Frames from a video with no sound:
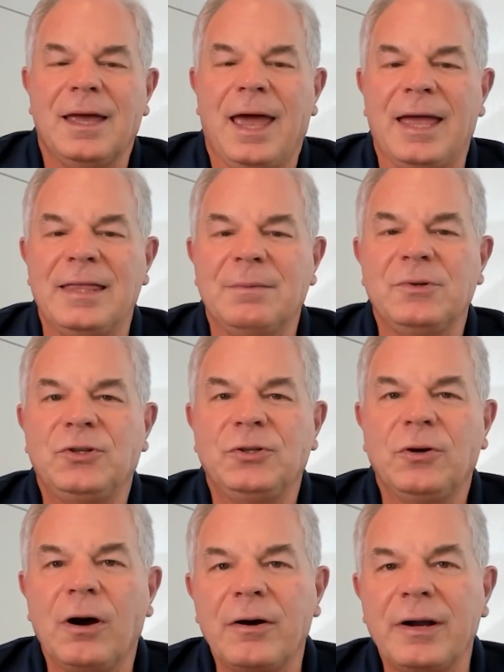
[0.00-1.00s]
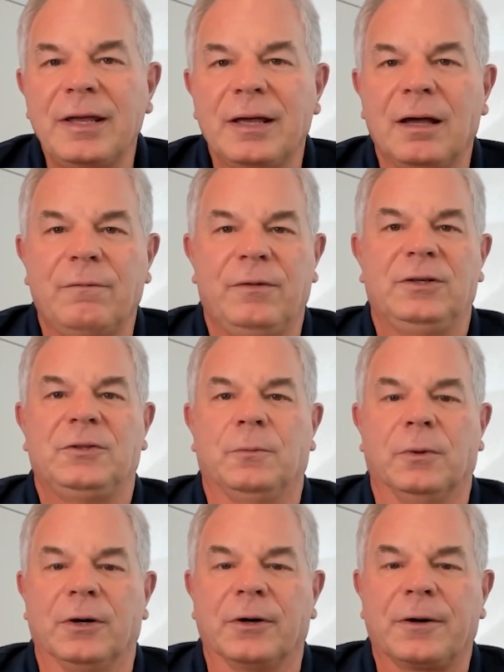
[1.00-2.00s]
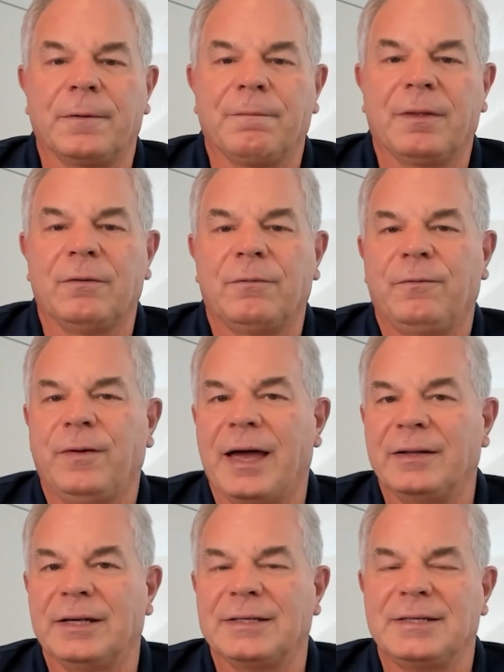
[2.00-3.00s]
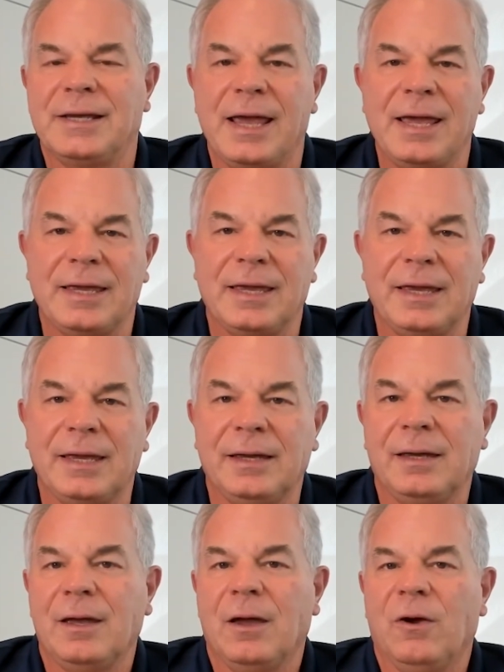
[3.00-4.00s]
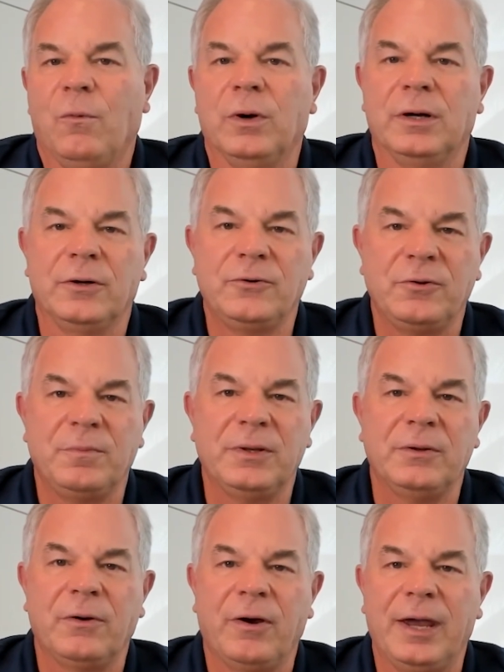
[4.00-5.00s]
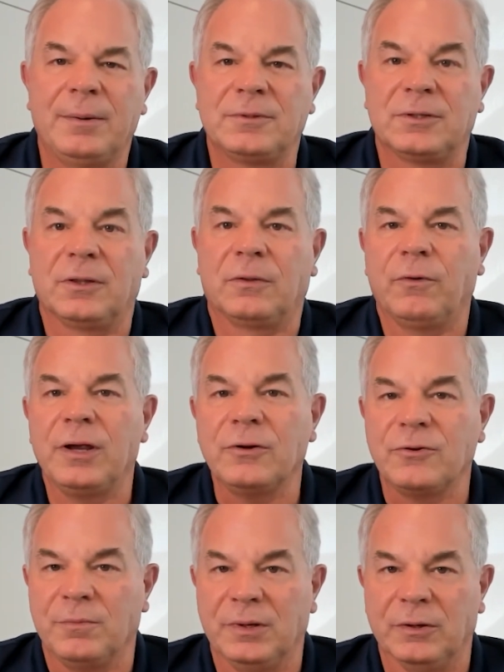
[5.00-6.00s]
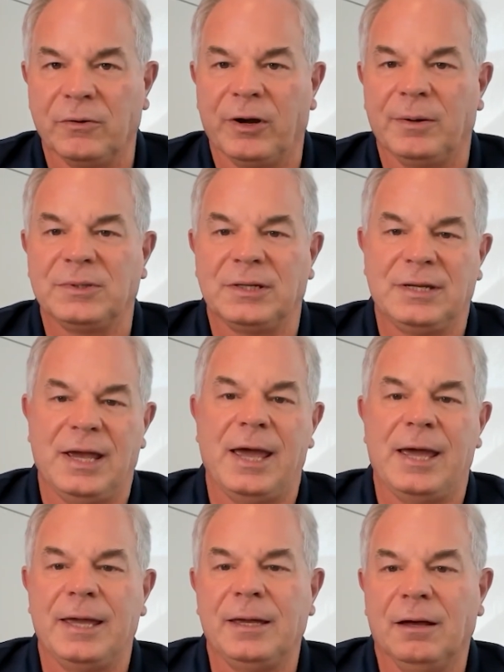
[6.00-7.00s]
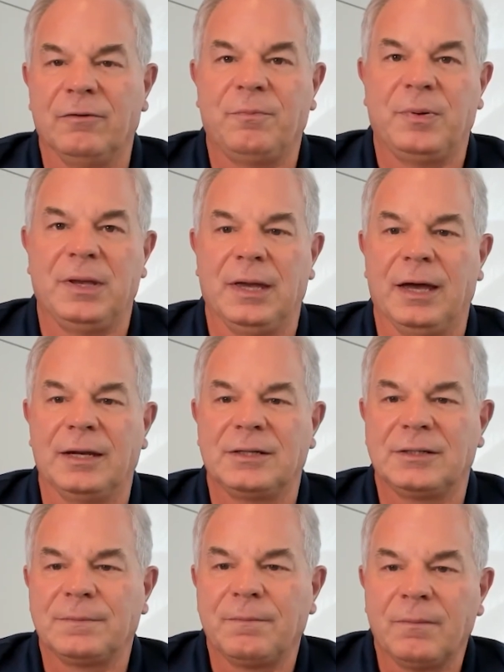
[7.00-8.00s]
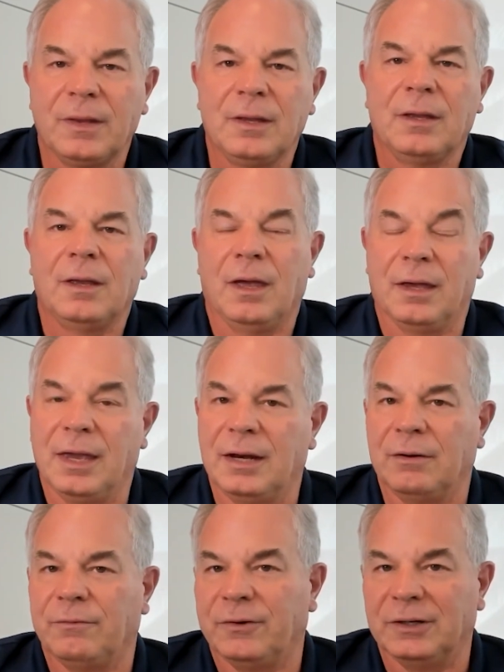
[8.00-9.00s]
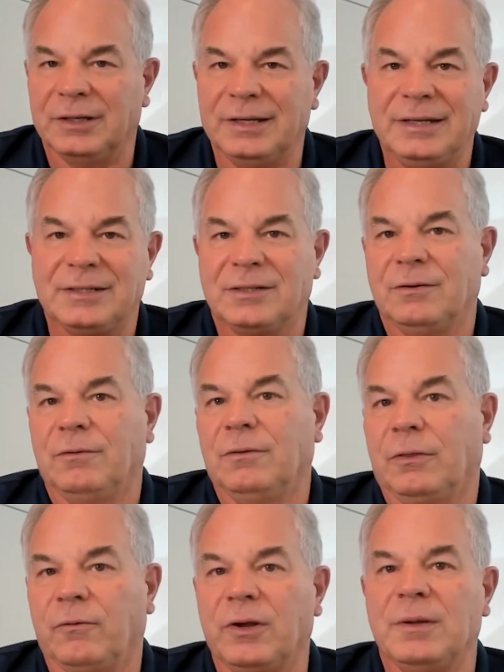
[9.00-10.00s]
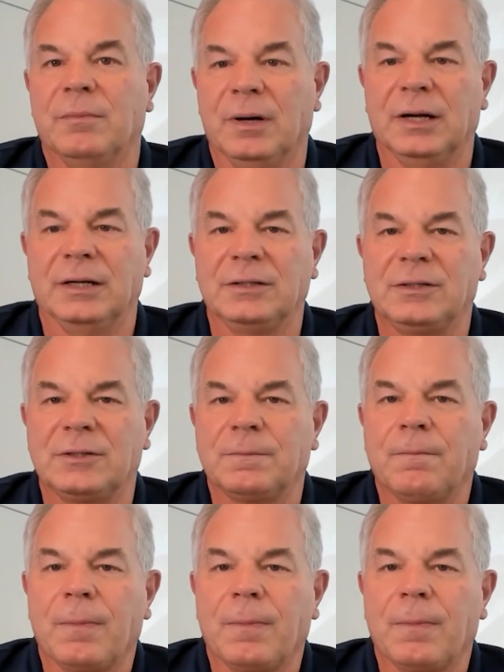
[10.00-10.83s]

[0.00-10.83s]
And the majority of this work found that taking 100 milligrams to 300 milligrams a day of PS, again, for at least 3 months,